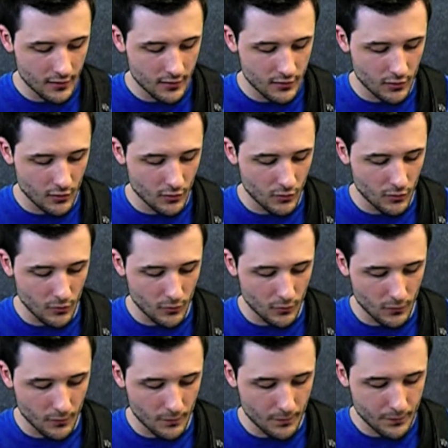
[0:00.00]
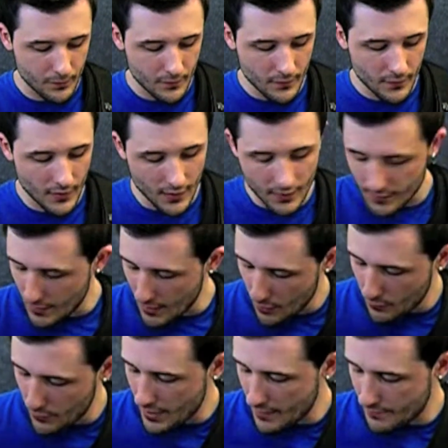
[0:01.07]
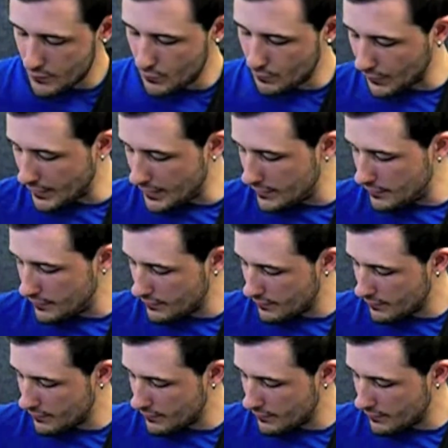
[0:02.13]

so now we have to play it